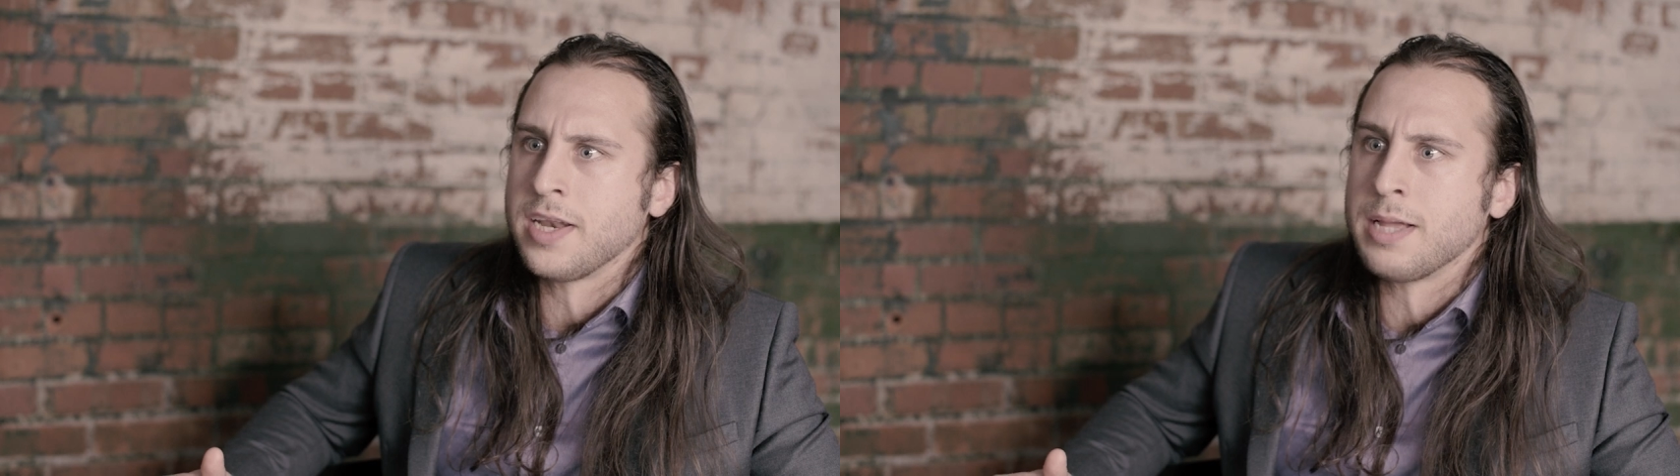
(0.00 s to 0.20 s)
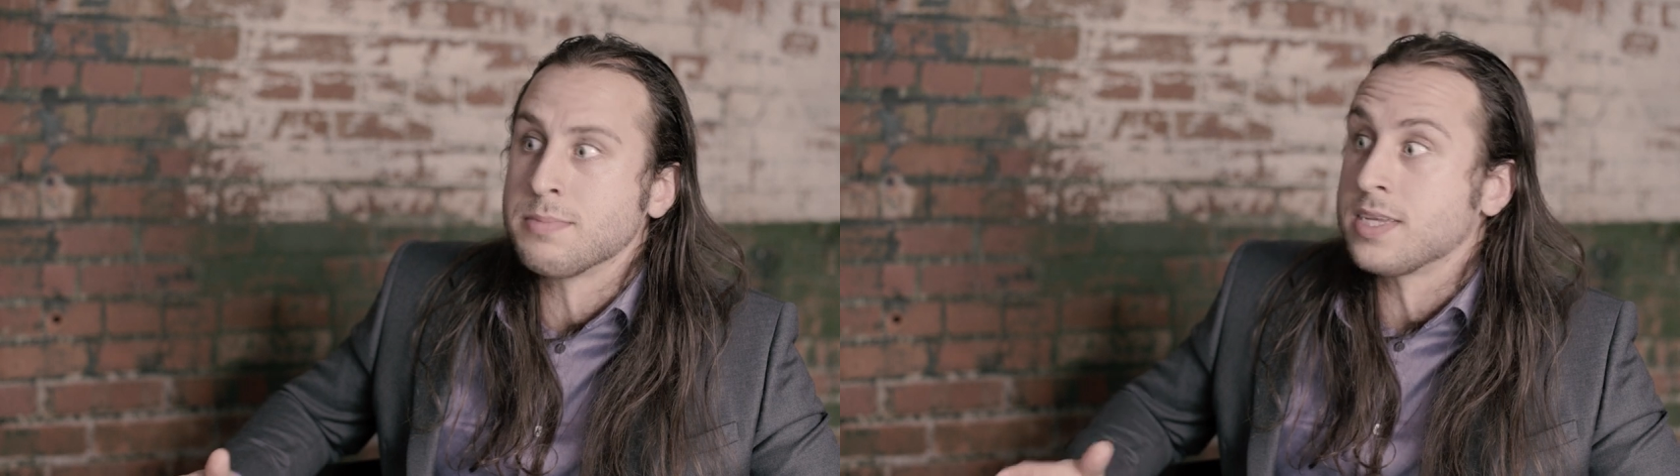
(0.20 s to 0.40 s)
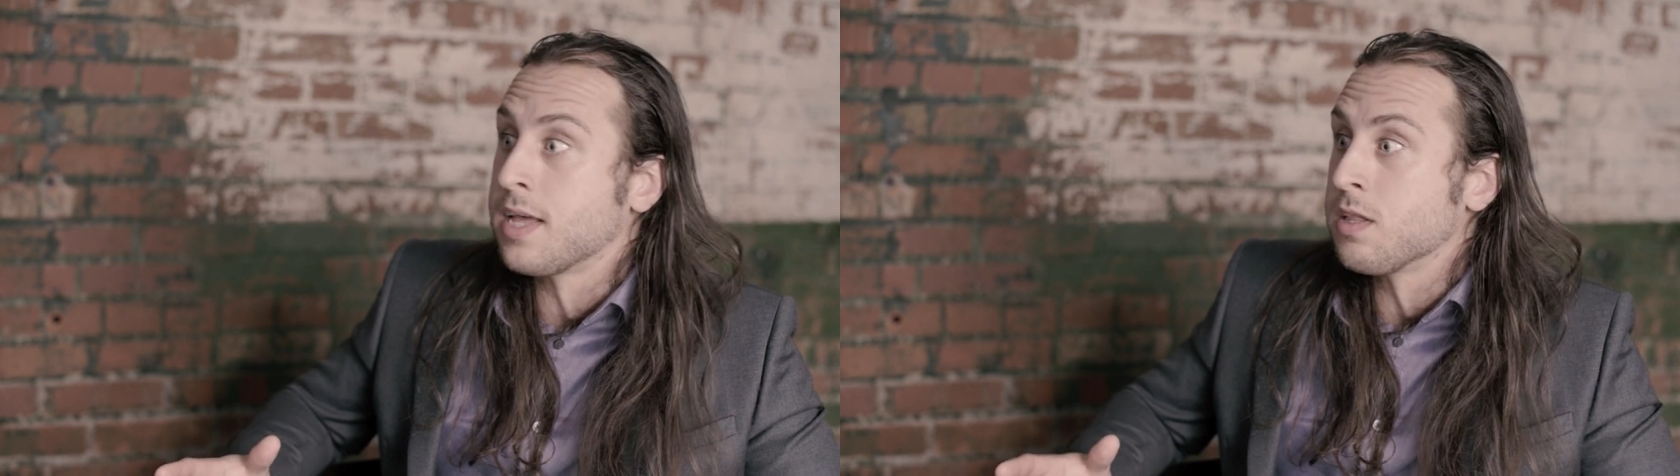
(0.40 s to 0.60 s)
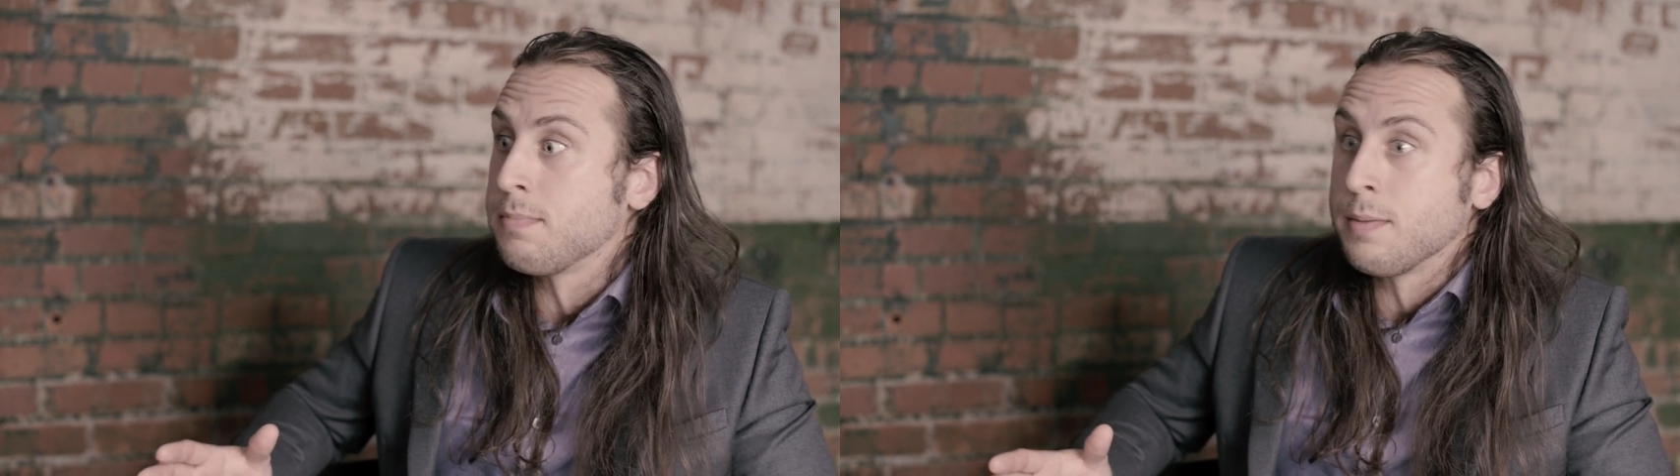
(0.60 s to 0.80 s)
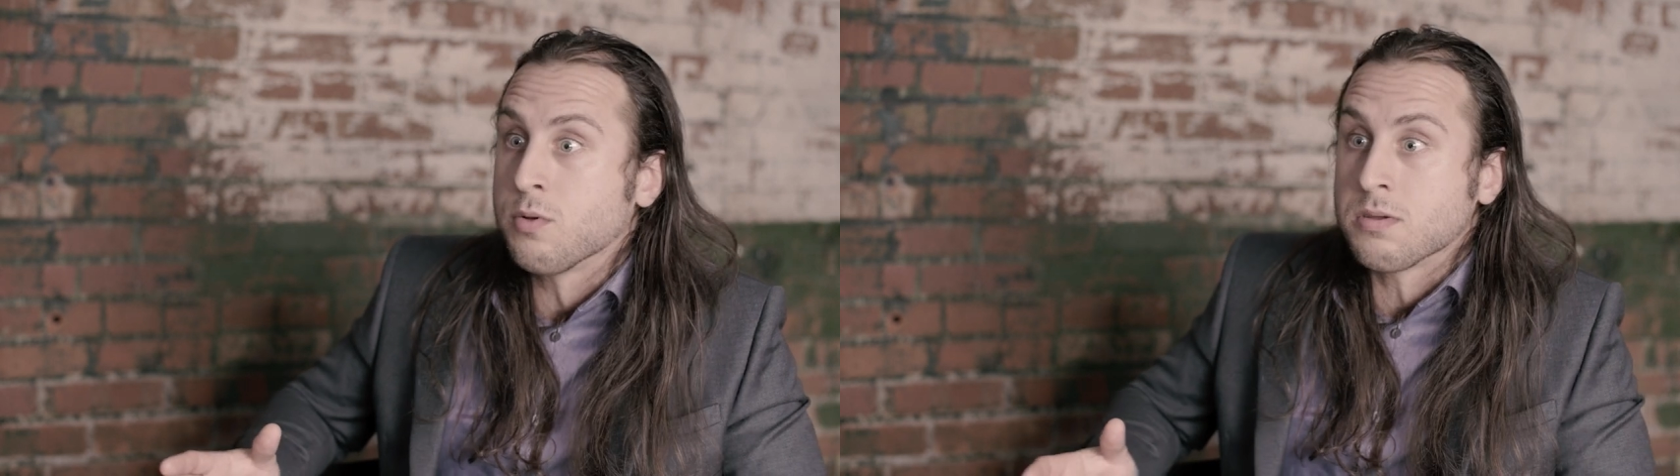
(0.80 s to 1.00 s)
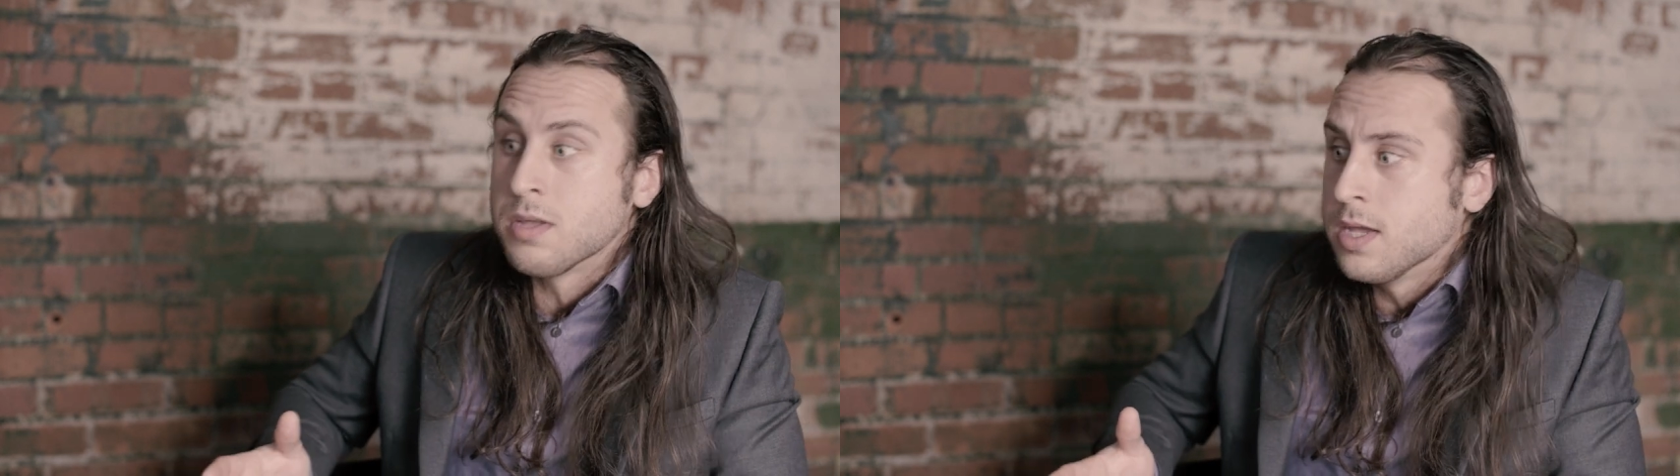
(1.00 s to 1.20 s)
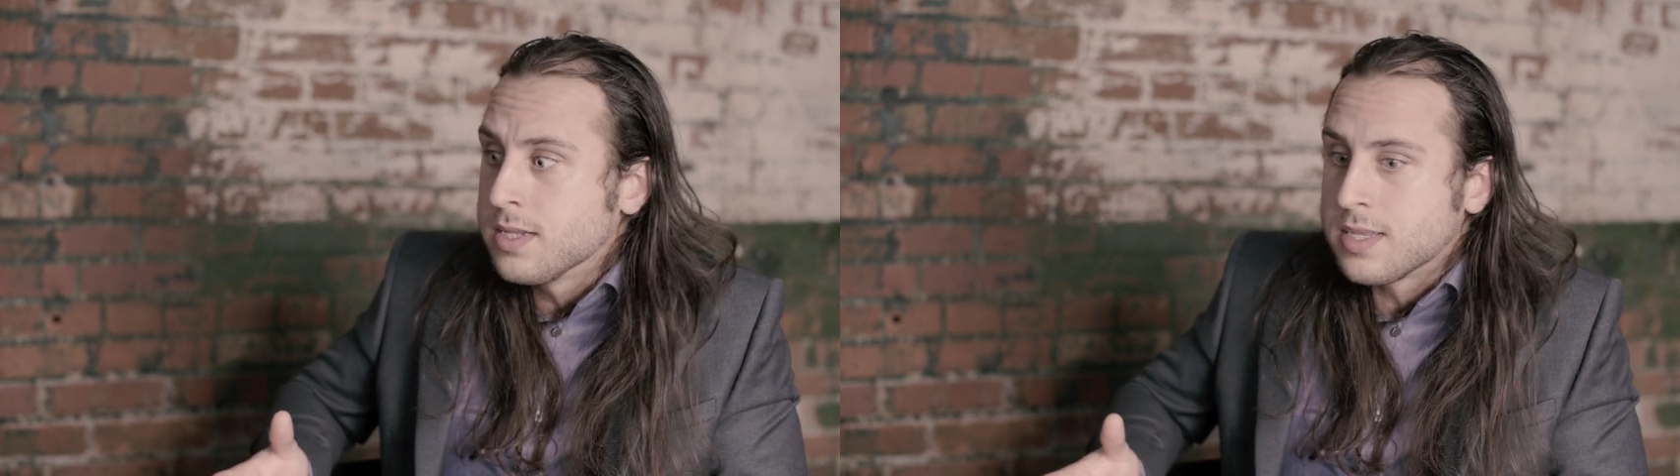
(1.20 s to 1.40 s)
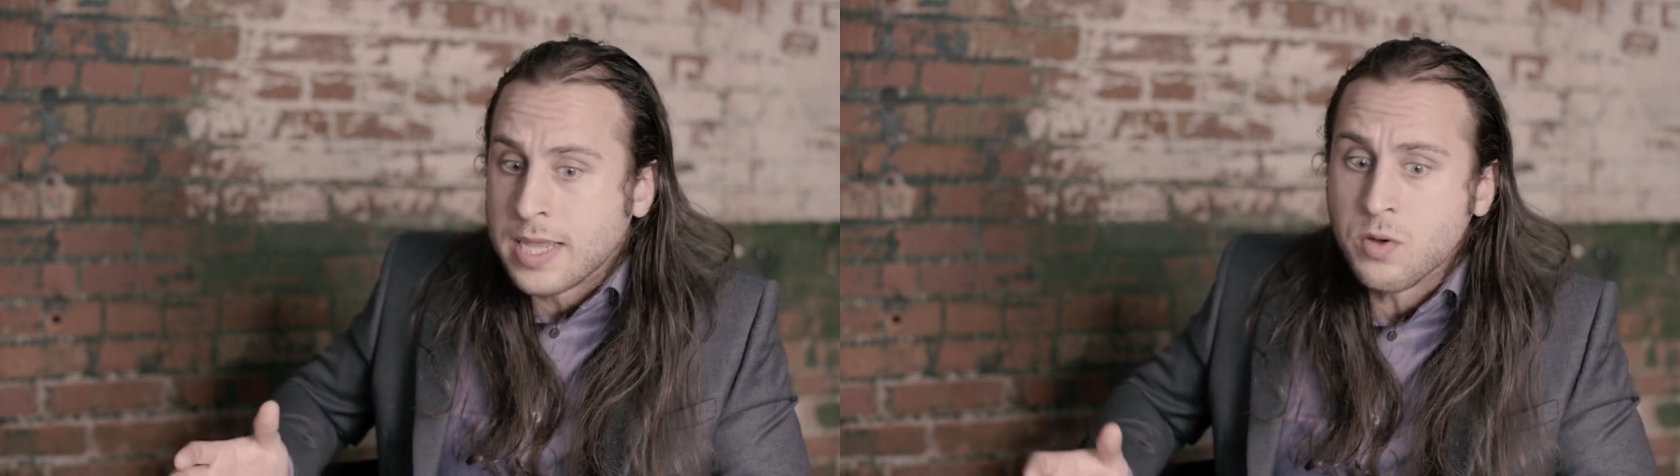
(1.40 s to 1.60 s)
names and telling people to
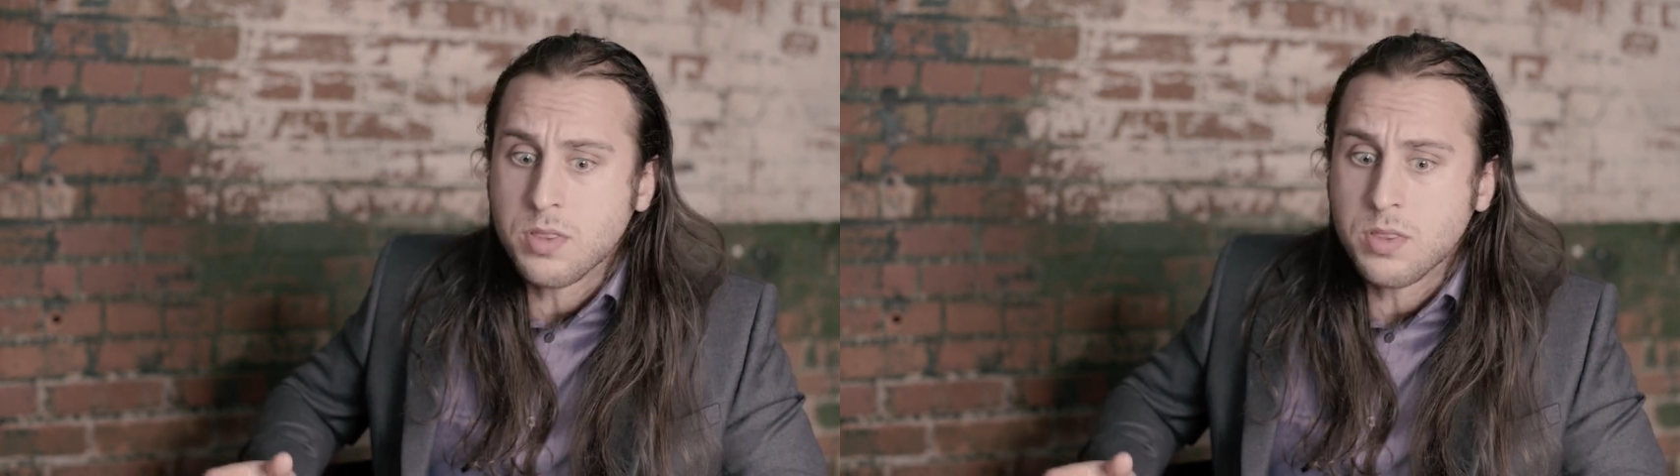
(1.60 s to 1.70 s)
kill